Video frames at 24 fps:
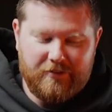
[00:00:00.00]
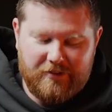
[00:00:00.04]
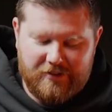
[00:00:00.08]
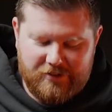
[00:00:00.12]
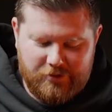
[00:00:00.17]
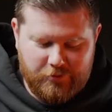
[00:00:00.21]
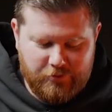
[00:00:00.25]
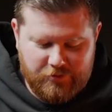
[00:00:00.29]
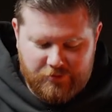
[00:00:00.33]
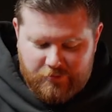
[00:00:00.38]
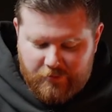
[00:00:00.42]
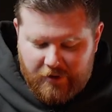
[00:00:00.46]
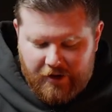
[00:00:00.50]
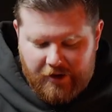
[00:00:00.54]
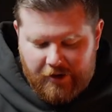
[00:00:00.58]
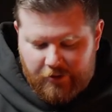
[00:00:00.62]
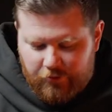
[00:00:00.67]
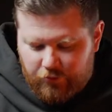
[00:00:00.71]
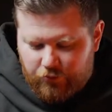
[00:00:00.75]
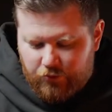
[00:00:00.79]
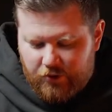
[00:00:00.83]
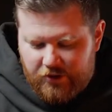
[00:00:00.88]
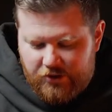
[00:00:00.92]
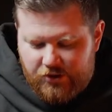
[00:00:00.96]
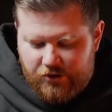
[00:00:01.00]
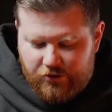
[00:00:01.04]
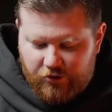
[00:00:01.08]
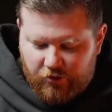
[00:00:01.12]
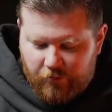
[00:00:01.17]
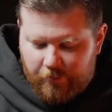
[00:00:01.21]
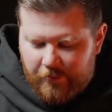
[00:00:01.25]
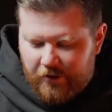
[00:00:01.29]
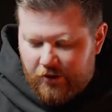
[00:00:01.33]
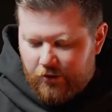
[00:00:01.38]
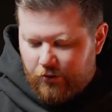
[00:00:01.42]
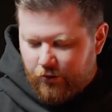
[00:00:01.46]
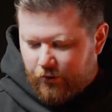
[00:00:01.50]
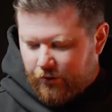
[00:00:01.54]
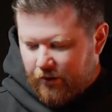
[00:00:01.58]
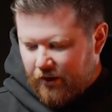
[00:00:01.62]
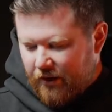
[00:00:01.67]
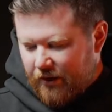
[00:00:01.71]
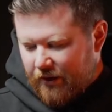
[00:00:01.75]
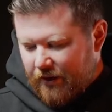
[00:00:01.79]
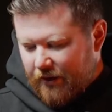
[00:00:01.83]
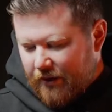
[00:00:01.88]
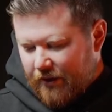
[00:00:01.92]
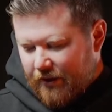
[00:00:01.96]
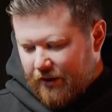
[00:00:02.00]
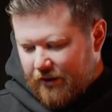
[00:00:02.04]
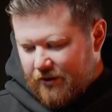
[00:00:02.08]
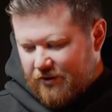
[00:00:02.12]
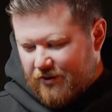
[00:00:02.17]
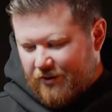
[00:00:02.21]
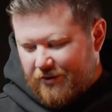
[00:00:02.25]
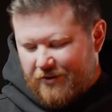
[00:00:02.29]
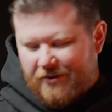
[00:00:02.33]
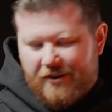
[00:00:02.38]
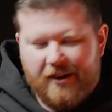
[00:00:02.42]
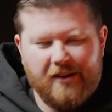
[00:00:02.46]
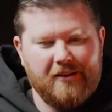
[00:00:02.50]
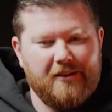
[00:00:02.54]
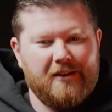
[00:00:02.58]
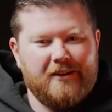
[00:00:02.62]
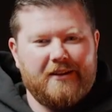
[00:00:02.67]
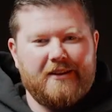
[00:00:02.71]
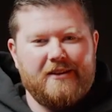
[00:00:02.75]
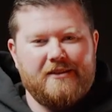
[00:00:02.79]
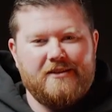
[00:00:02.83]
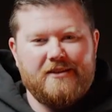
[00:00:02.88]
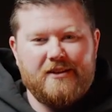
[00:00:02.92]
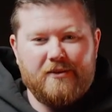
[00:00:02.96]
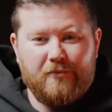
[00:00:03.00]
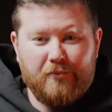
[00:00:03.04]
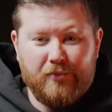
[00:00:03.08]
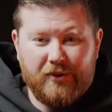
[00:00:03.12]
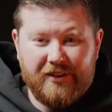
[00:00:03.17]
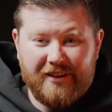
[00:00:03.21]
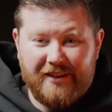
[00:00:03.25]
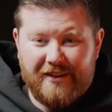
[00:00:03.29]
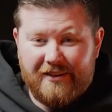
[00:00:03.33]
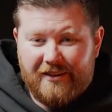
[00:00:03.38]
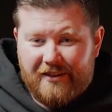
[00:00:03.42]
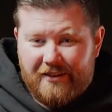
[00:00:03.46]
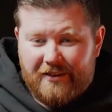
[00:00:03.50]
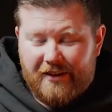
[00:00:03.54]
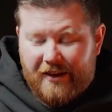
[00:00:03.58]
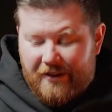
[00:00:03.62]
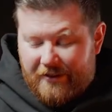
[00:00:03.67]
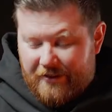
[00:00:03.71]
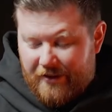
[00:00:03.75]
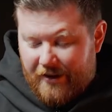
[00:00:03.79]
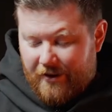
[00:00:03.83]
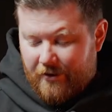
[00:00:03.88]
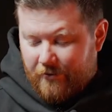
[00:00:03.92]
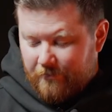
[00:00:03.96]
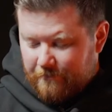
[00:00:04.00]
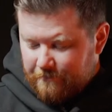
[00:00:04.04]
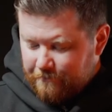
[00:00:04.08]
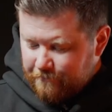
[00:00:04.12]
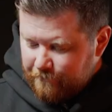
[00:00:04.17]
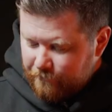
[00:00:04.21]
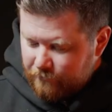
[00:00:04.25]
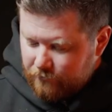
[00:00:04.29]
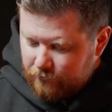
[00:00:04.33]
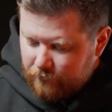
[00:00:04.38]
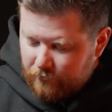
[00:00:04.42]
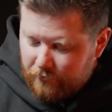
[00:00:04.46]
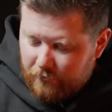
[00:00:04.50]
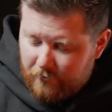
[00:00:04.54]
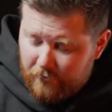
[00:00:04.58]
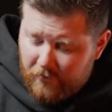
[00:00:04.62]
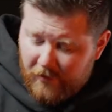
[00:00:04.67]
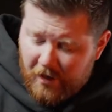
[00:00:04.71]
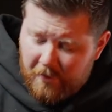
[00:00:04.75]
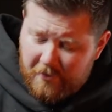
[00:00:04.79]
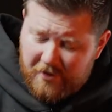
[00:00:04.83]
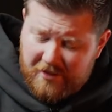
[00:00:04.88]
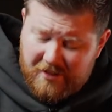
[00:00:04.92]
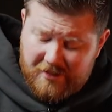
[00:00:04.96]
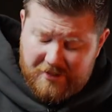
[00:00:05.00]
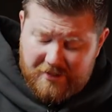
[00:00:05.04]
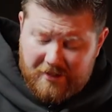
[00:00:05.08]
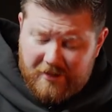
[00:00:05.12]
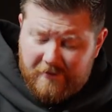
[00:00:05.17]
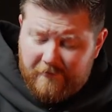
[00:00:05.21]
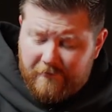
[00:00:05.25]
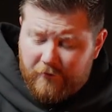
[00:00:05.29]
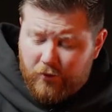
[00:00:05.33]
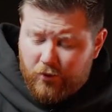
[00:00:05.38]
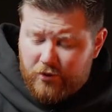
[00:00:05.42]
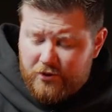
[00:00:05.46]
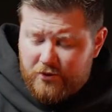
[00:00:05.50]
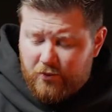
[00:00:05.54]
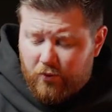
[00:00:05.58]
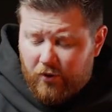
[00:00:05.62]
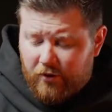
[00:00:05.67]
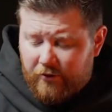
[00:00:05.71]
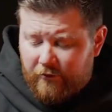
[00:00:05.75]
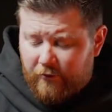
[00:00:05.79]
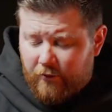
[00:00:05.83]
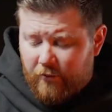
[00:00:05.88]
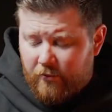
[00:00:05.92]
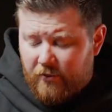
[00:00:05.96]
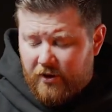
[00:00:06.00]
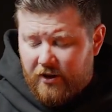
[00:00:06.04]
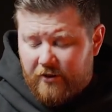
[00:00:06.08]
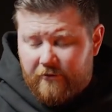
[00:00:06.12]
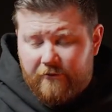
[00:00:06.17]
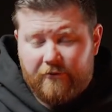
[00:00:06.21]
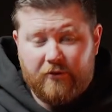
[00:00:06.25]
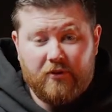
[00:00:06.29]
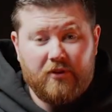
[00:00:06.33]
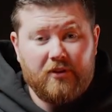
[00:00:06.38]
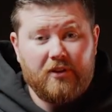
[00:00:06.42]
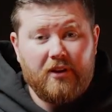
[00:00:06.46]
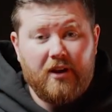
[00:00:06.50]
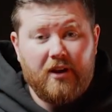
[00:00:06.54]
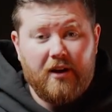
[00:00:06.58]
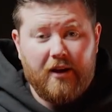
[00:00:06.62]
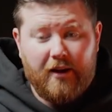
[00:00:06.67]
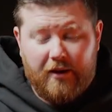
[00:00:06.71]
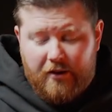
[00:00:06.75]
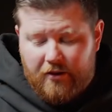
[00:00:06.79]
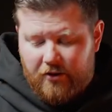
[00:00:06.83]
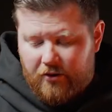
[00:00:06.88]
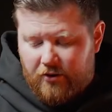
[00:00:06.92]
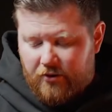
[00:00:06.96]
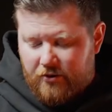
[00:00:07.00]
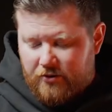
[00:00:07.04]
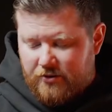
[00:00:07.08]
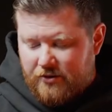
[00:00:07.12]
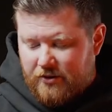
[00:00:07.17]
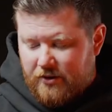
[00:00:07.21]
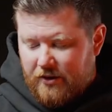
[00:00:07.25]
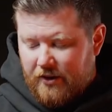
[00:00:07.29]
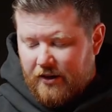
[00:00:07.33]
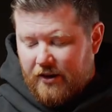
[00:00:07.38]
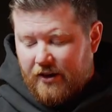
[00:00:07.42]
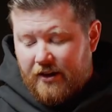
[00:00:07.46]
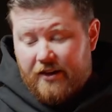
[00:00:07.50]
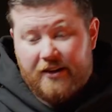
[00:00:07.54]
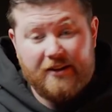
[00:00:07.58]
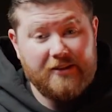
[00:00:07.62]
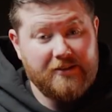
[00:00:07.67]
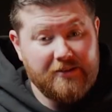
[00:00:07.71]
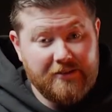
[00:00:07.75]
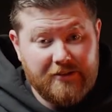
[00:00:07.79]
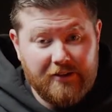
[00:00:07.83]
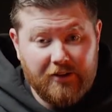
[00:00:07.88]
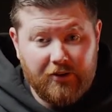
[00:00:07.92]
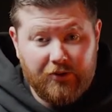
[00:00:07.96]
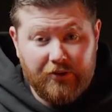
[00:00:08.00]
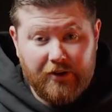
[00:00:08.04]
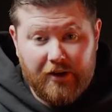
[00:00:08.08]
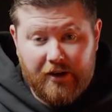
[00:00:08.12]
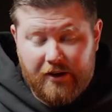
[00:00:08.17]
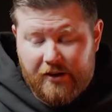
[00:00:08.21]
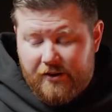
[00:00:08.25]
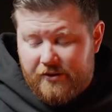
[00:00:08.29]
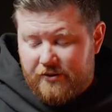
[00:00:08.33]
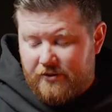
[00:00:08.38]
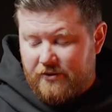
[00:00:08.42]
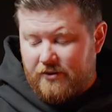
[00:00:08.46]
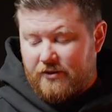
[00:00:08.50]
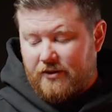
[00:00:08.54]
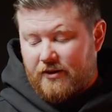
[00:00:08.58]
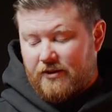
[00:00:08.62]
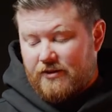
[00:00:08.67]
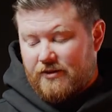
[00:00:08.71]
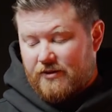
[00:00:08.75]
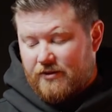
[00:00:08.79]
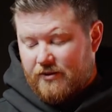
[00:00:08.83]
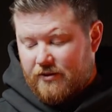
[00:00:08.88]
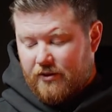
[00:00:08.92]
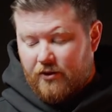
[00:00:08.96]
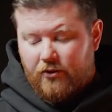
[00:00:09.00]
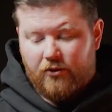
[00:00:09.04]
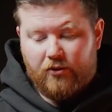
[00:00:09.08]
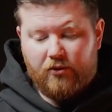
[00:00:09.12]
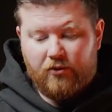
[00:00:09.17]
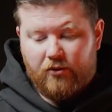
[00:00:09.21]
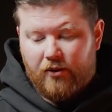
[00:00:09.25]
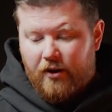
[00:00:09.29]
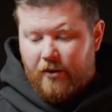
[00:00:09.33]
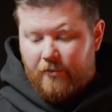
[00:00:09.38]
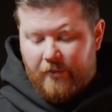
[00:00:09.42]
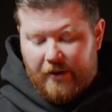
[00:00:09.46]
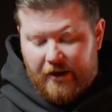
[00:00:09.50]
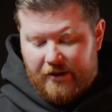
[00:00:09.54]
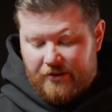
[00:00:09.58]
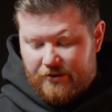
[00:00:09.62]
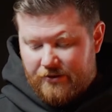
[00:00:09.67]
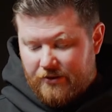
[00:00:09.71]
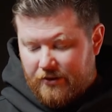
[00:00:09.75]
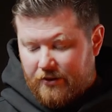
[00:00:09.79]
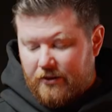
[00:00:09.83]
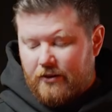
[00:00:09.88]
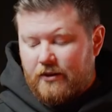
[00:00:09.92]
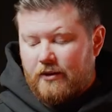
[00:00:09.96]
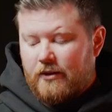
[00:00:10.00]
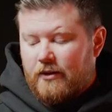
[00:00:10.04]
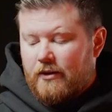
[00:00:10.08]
This was my original build, so it's not like it's completely decked out. But this Enforce worked for me for a lot of years, and it still does. It's still amazing.